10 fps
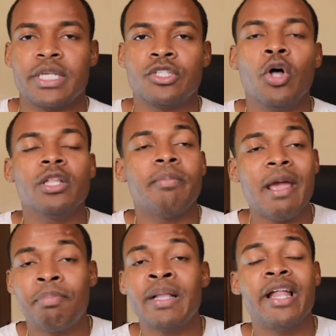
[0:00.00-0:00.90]
I told him
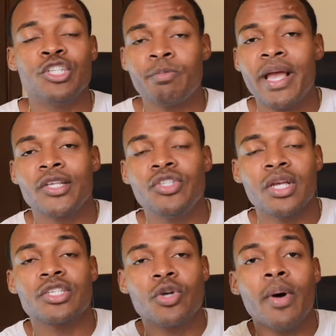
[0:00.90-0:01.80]
my plan is basically
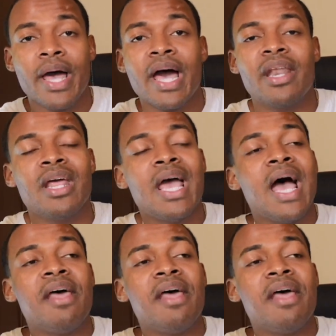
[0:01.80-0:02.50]
just go ahead